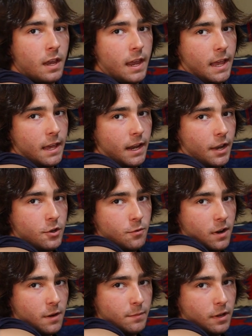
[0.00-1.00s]
And I do
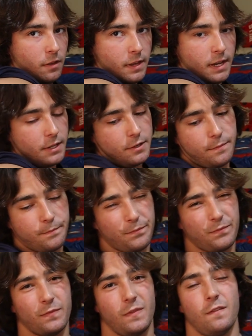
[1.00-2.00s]
want to build this
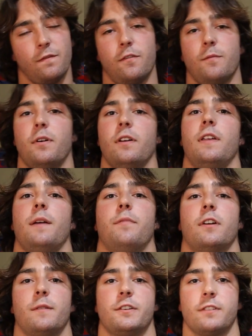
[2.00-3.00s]
for that
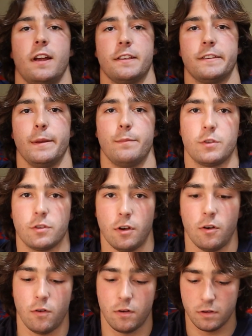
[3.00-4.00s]
part of my tricep.
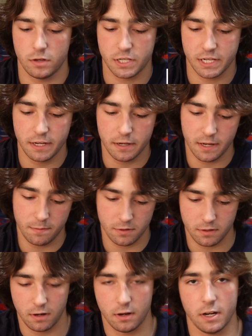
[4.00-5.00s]
So seated
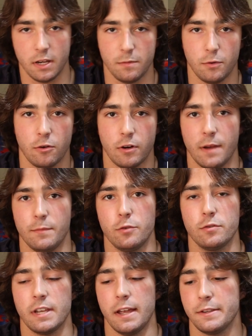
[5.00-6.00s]
dips are in the program,
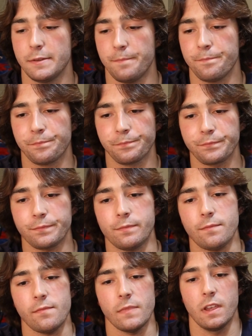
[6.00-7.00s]
2 sets,
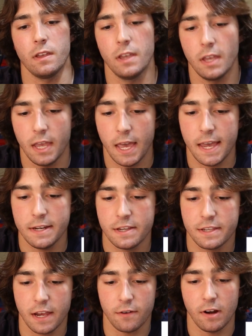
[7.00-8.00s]
8
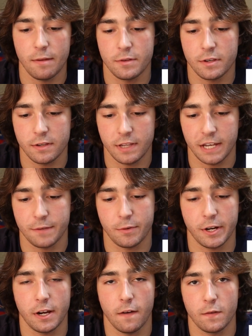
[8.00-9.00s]
to 10 reps. That's
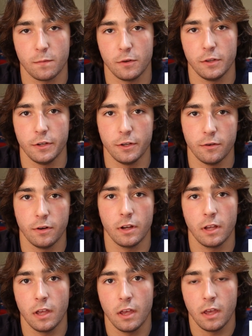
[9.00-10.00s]
pretty comfortable to do.
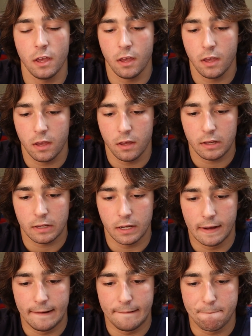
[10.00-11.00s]

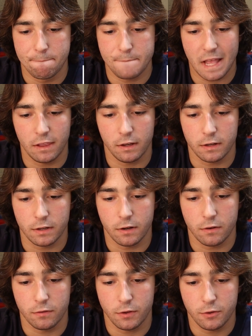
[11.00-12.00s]
Not looking to
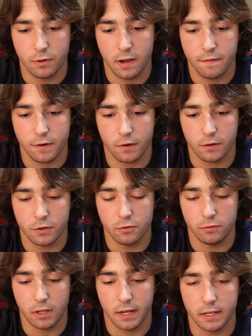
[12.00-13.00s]
go too heavy or
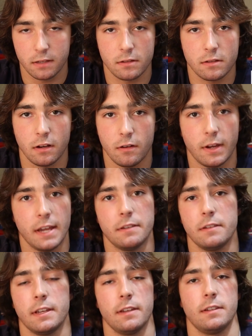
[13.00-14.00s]
too light, so 8
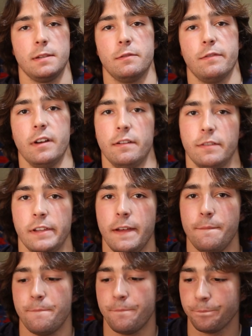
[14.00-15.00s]
to 10 seems fine for
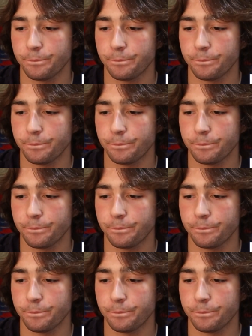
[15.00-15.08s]
that.